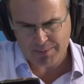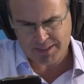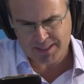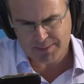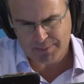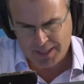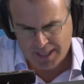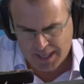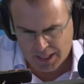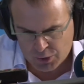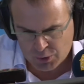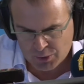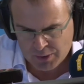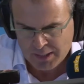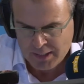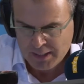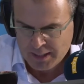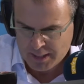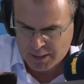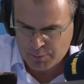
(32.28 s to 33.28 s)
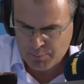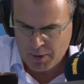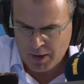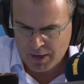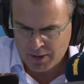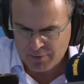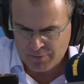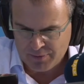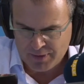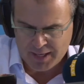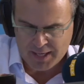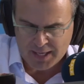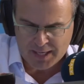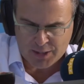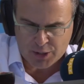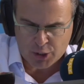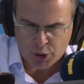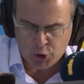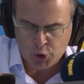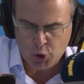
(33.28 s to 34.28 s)
Mr. Makato is part of the
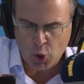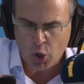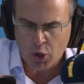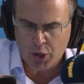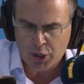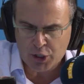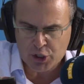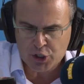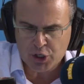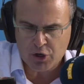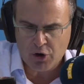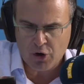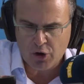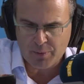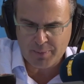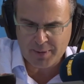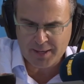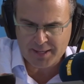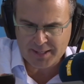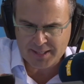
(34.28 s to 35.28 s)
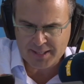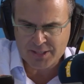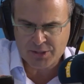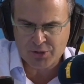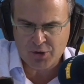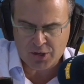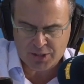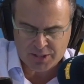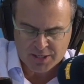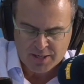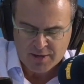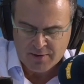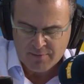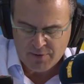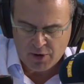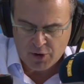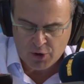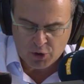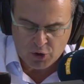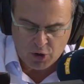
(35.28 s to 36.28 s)
knowledge economy, and he's got
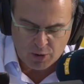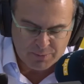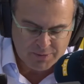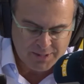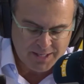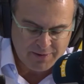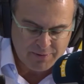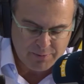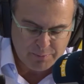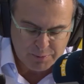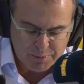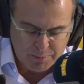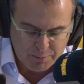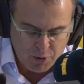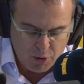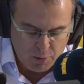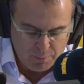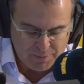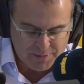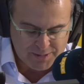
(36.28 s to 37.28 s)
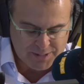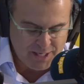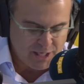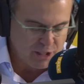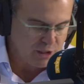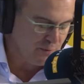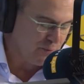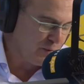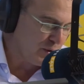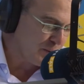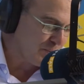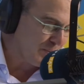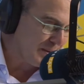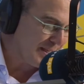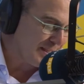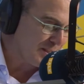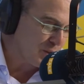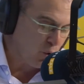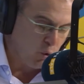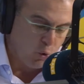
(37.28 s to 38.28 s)
Vodacom to give him some compensation for his
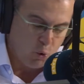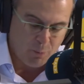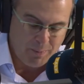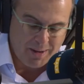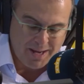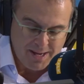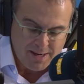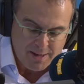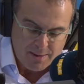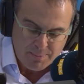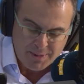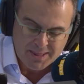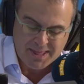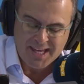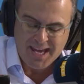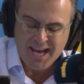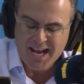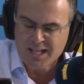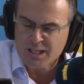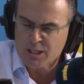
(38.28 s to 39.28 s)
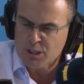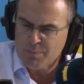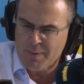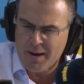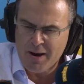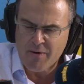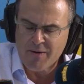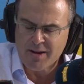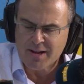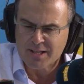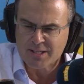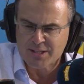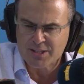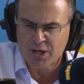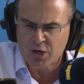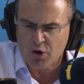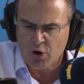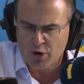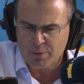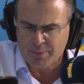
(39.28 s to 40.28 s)
please call me. But the experience
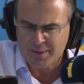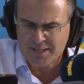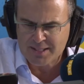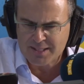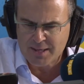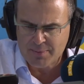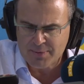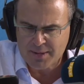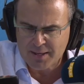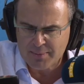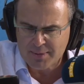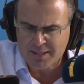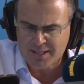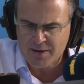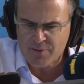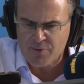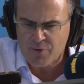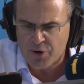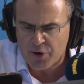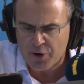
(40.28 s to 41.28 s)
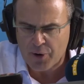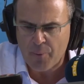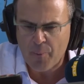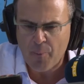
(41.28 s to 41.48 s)
economy is something a bit different.